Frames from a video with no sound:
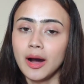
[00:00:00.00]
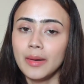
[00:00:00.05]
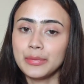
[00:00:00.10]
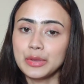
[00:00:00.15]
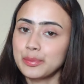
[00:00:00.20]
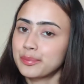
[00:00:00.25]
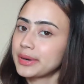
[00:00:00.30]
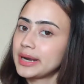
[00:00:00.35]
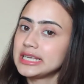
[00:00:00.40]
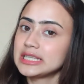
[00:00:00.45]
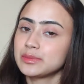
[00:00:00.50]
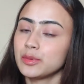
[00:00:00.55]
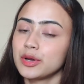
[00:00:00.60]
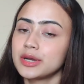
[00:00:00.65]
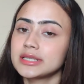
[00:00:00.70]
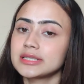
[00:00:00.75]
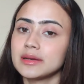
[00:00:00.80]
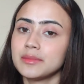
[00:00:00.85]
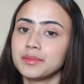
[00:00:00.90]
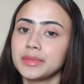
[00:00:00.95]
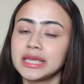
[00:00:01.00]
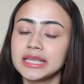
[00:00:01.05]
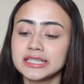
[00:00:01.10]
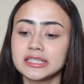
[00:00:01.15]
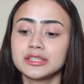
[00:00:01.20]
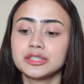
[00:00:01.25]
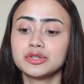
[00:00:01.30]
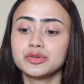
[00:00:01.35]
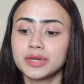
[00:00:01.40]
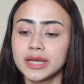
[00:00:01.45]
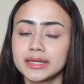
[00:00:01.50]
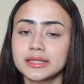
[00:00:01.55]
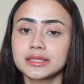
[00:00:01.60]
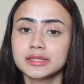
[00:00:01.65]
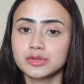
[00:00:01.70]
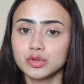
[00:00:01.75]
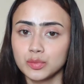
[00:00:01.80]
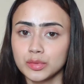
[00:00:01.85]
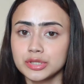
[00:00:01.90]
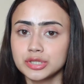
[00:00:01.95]
The price point is amazing. You get
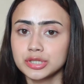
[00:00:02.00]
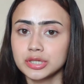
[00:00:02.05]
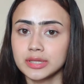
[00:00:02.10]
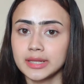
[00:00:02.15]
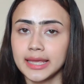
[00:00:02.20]
so much,